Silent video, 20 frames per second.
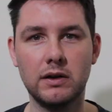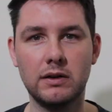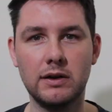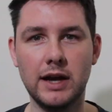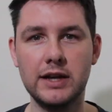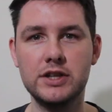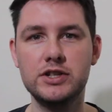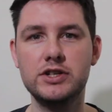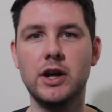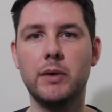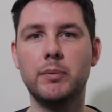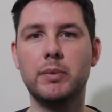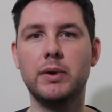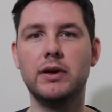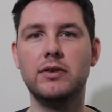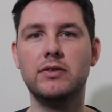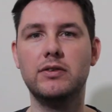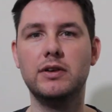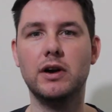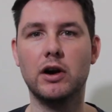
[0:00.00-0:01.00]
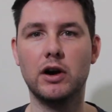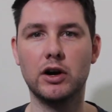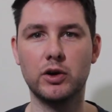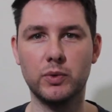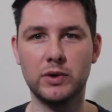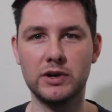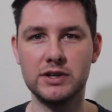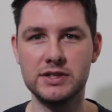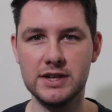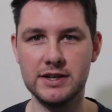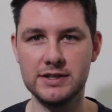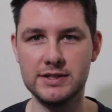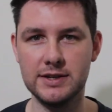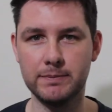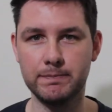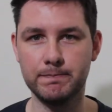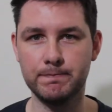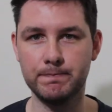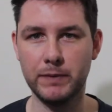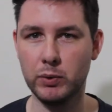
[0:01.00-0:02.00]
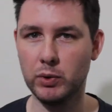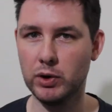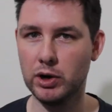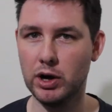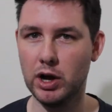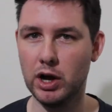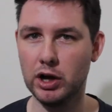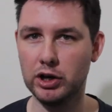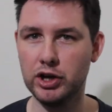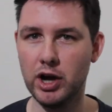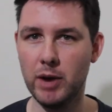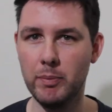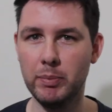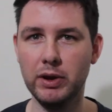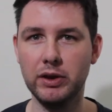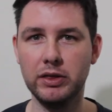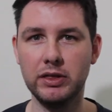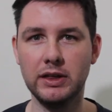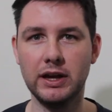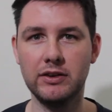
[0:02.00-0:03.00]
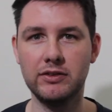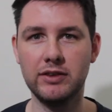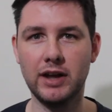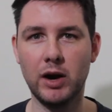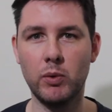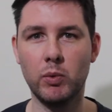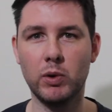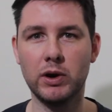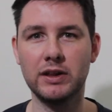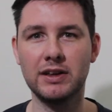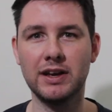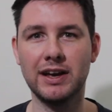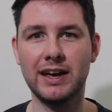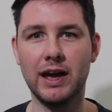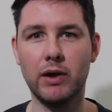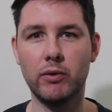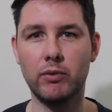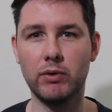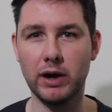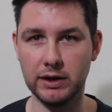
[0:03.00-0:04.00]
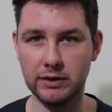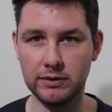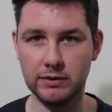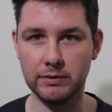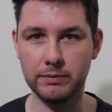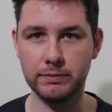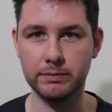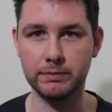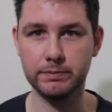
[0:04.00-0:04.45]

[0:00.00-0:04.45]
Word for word: Next up is the hardware system. There were a couple of things that I wanted to get right.